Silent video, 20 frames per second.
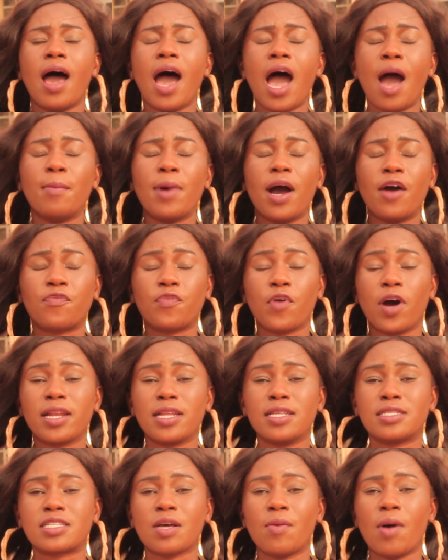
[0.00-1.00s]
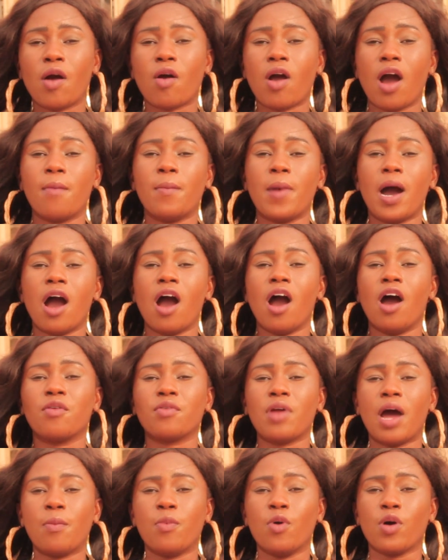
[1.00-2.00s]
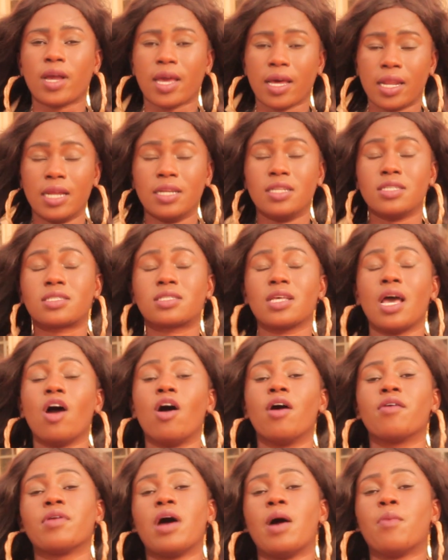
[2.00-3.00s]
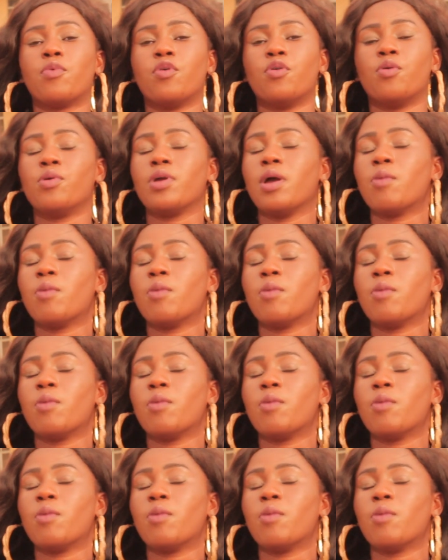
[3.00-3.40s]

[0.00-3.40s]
I'm up for the summer comma. Honorable Kennedy said, honorable,